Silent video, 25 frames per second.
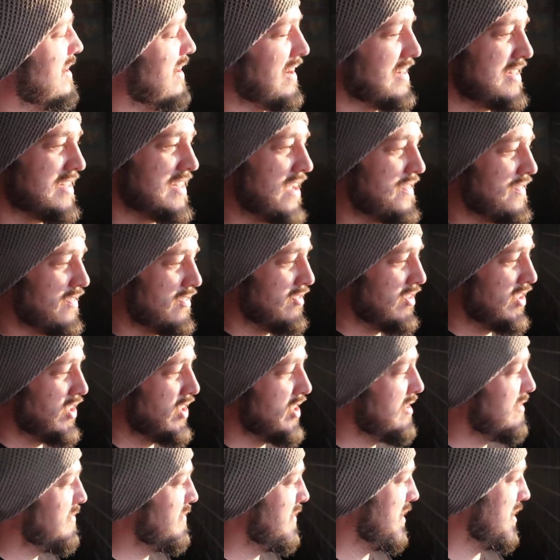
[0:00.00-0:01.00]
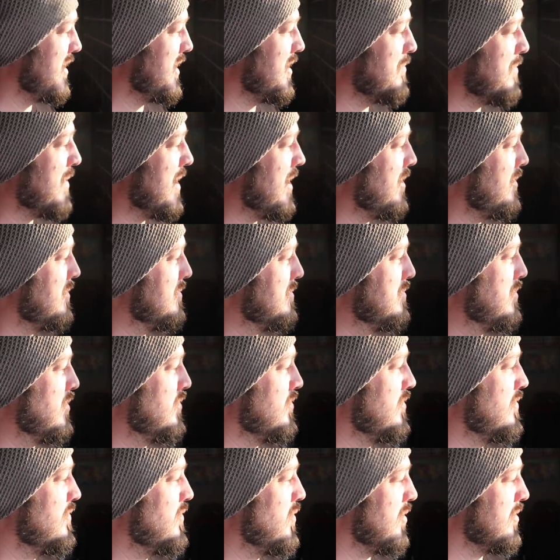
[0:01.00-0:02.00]
I just have a really good feeling about
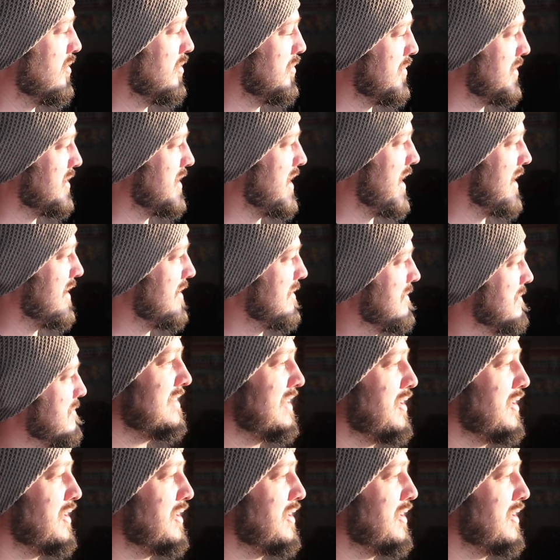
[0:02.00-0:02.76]
moving forward with that.